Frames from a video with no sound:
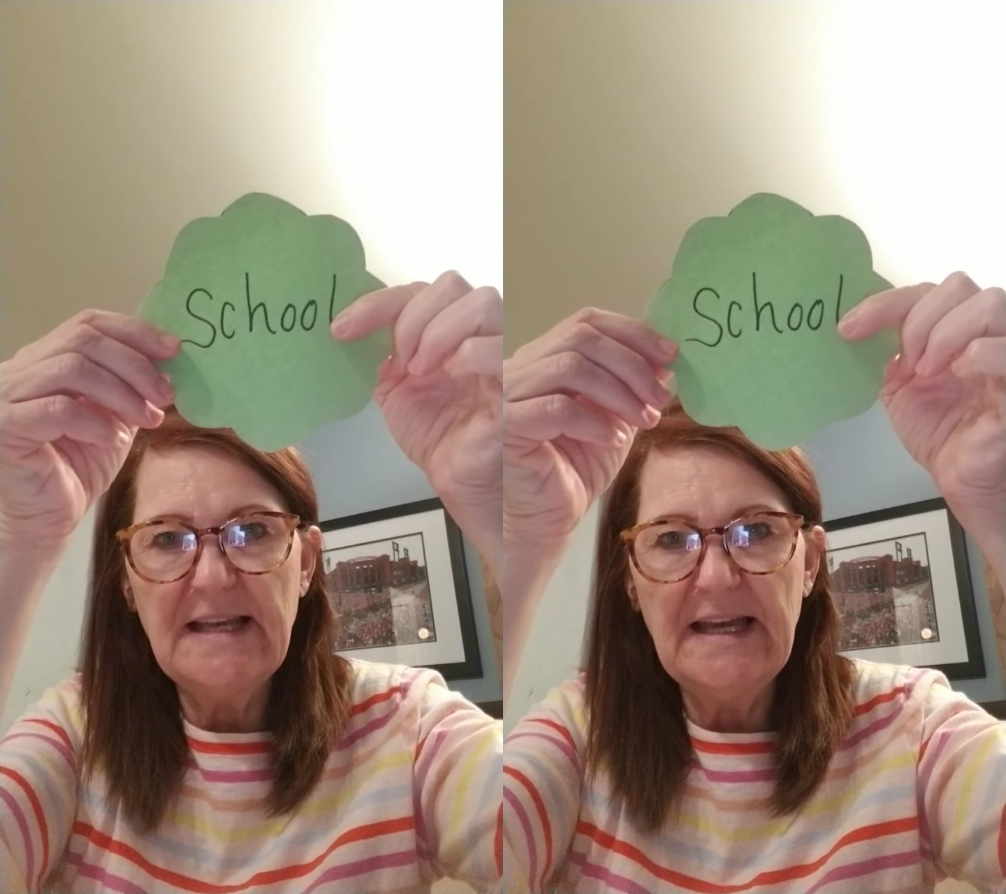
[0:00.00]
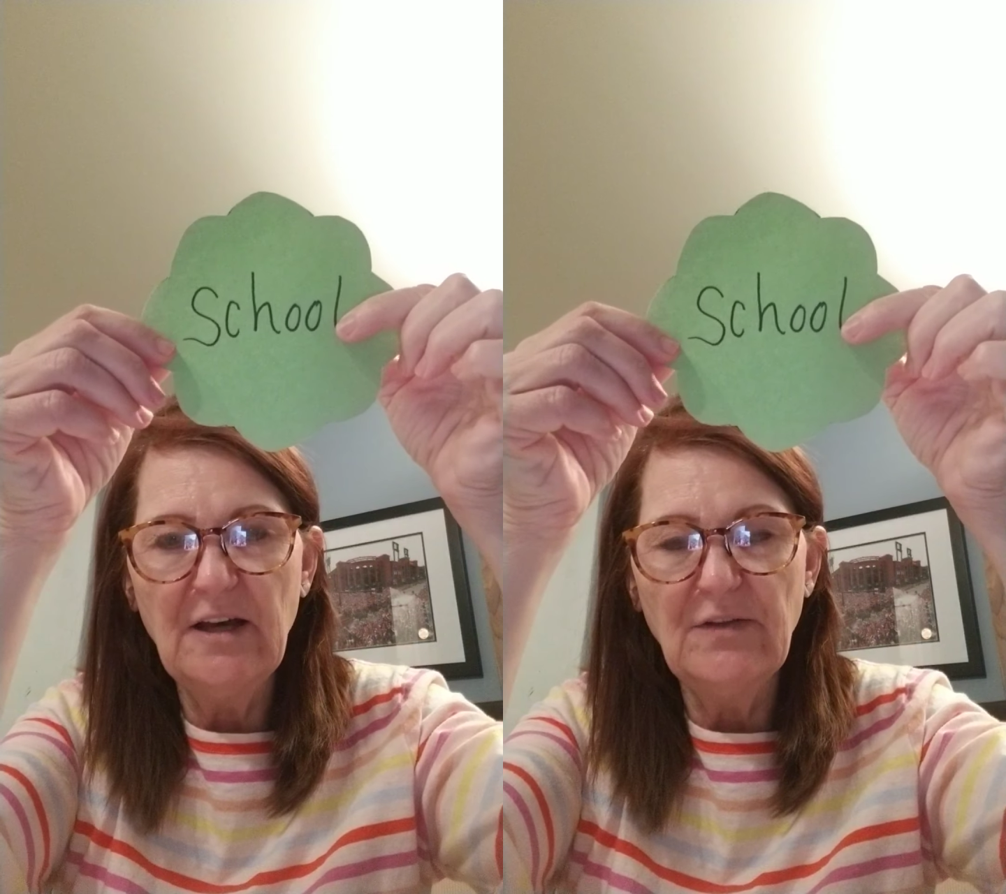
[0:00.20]

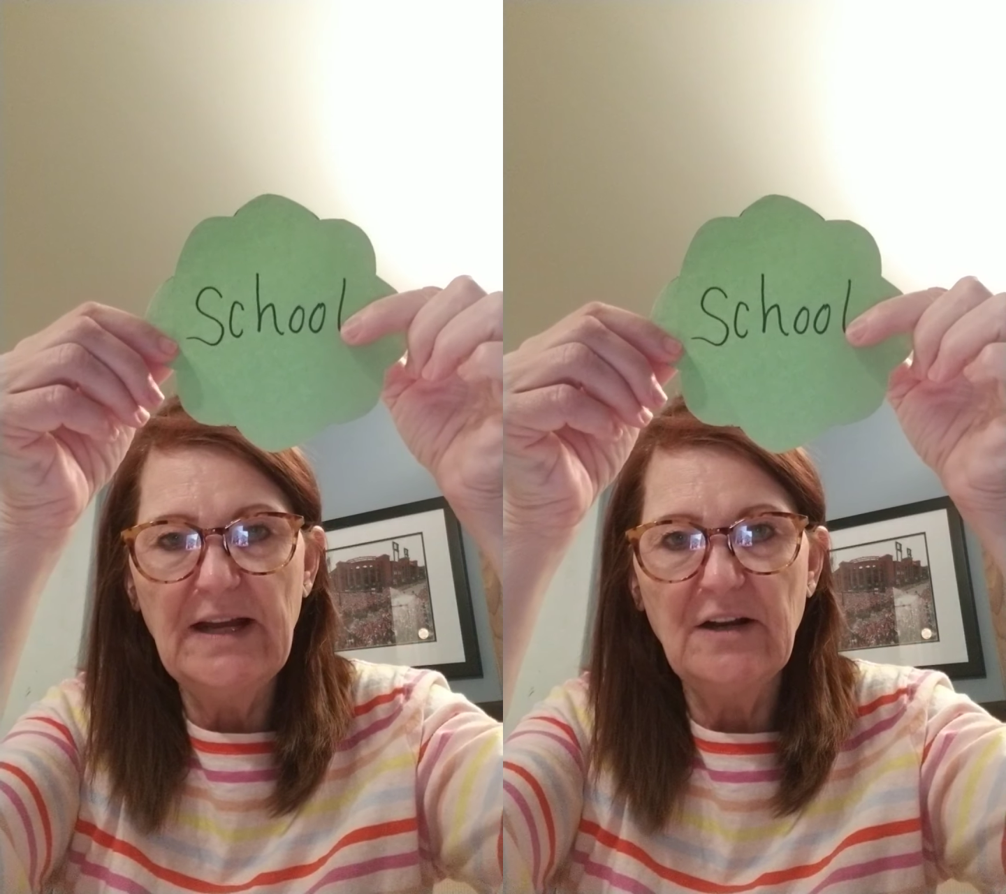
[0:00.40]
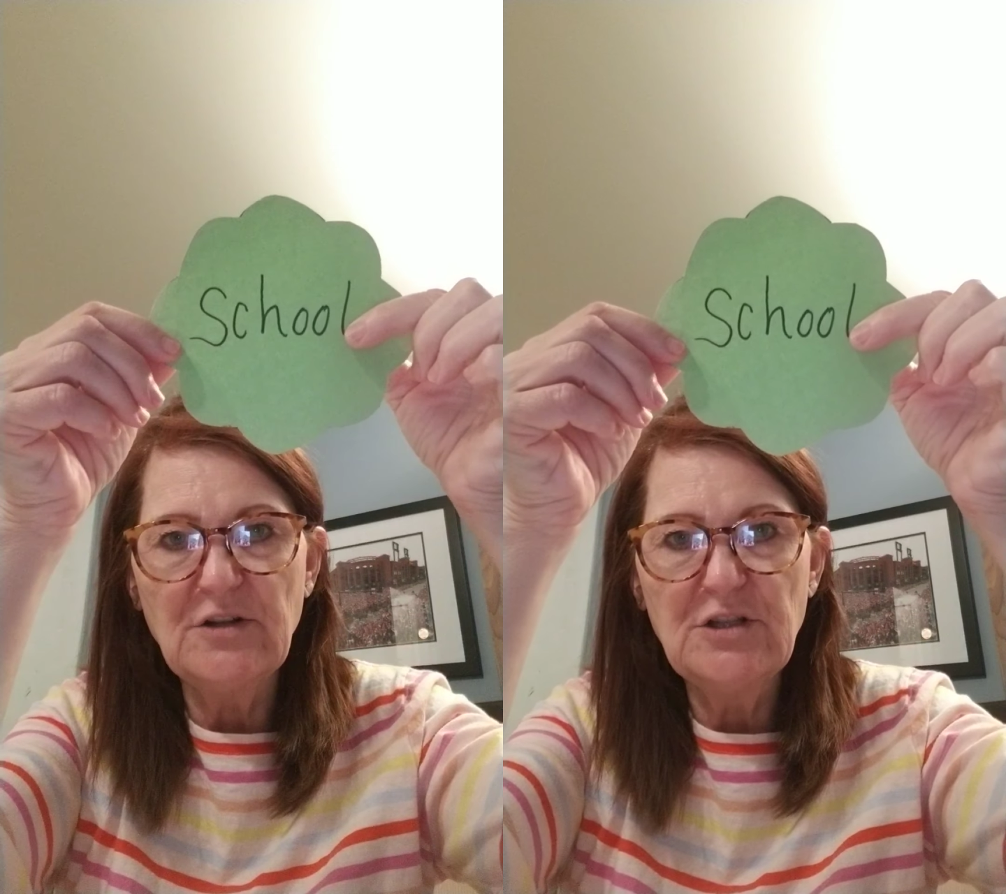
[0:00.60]
l
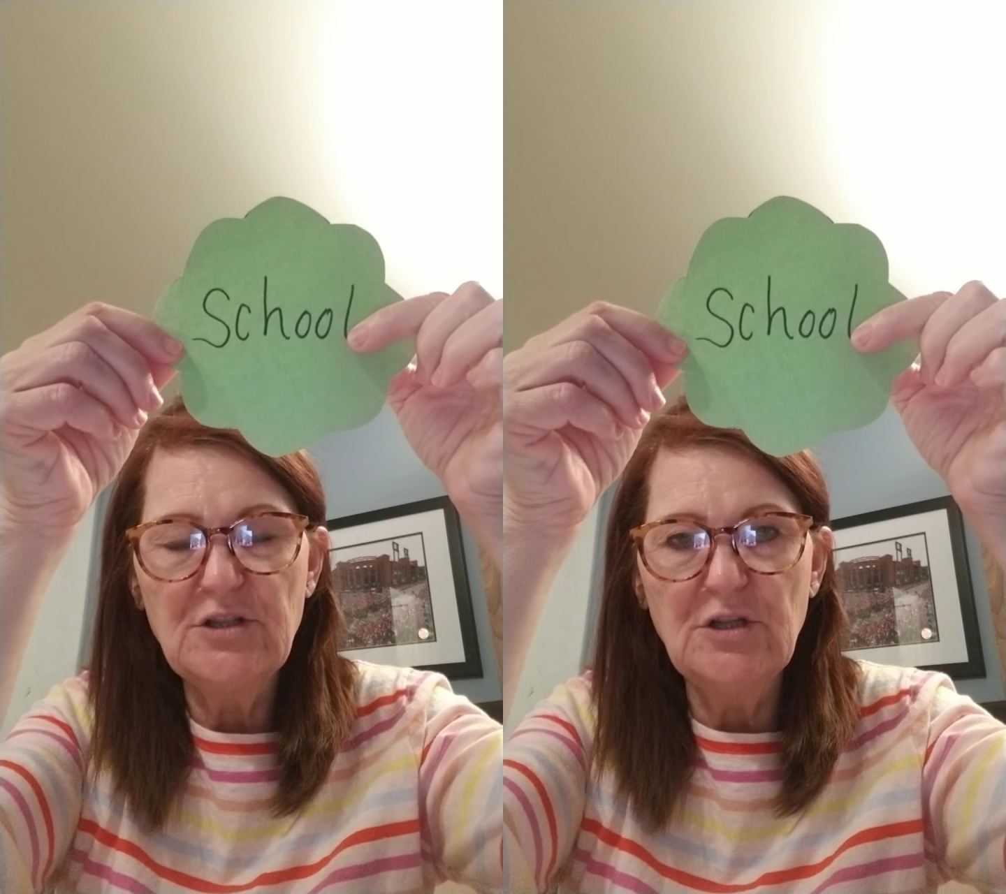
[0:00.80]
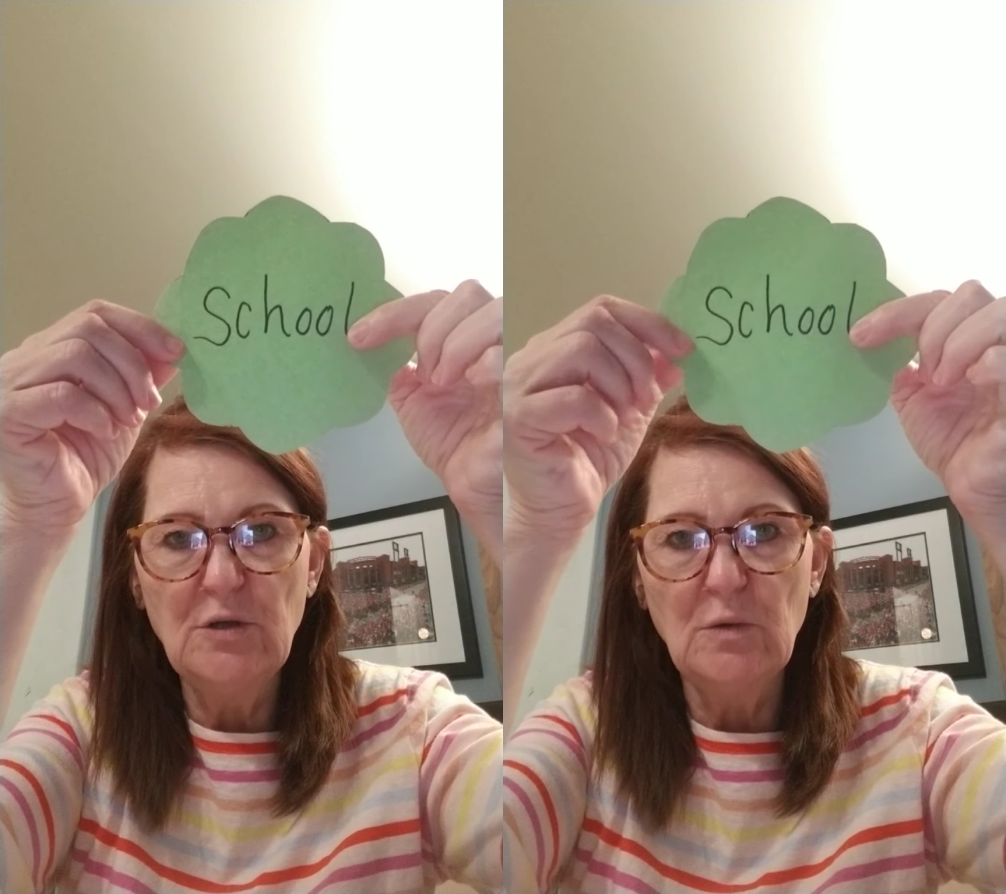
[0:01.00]
there.
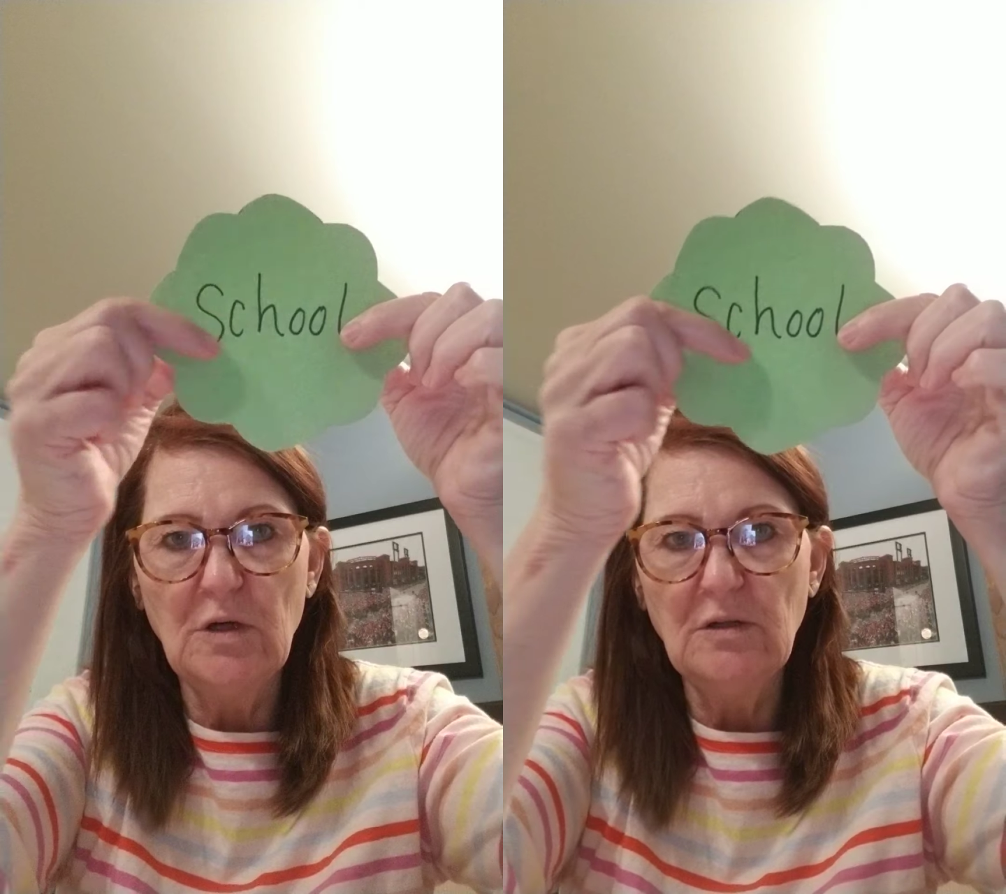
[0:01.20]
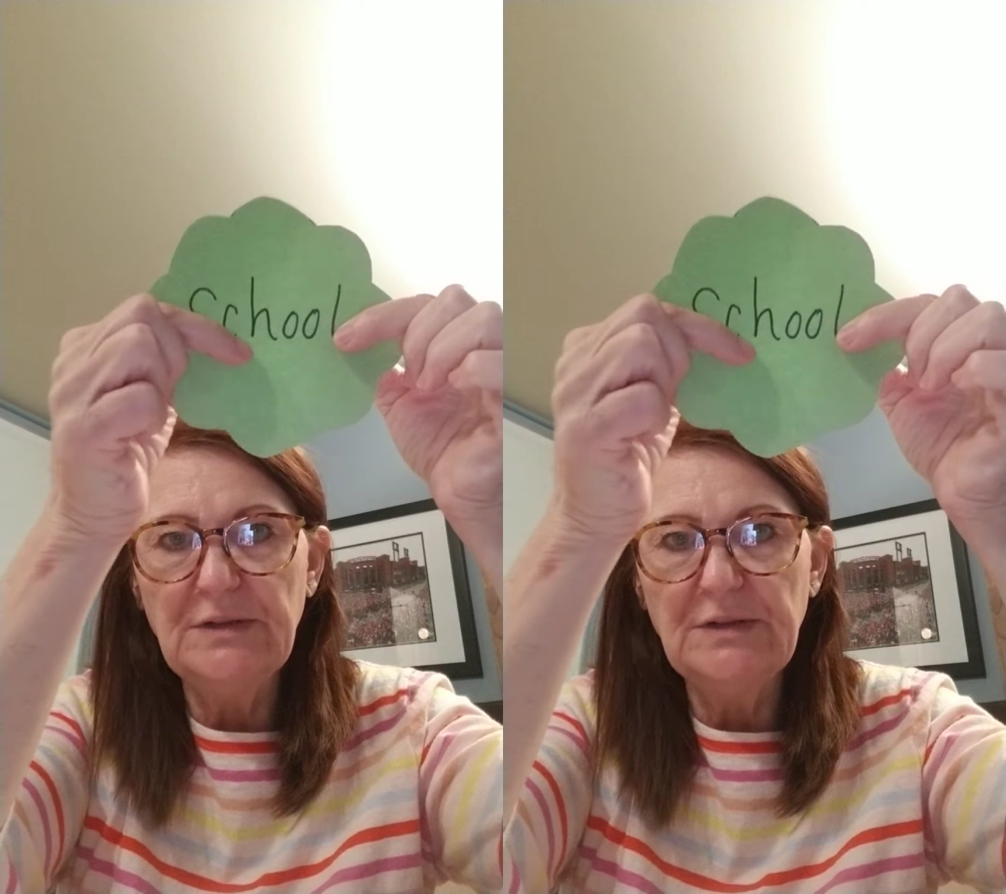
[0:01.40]
School.